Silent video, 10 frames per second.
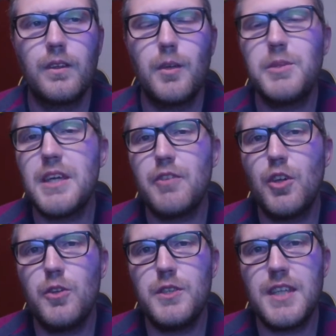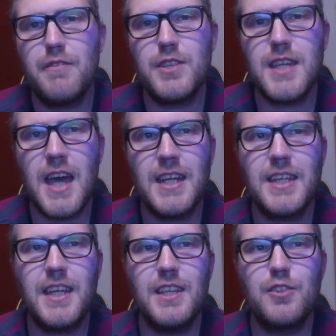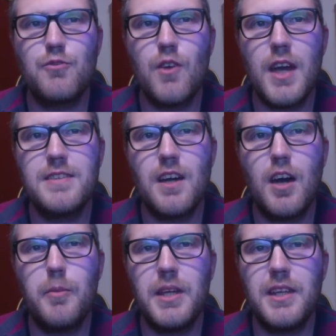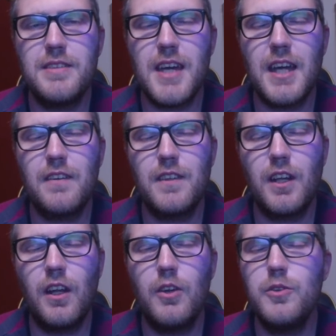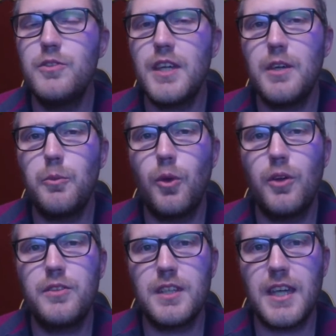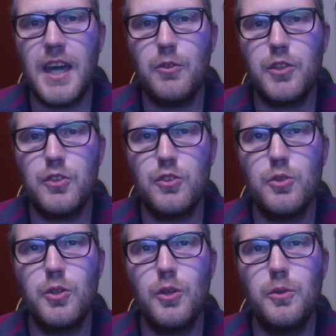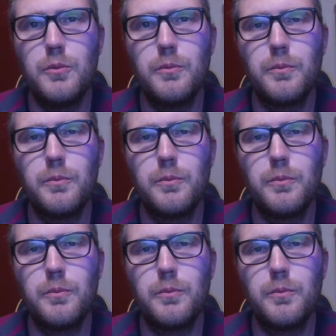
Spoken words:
Number 7, who severs Anakin's right arm in Attack of the Clones? It was Count Dooku.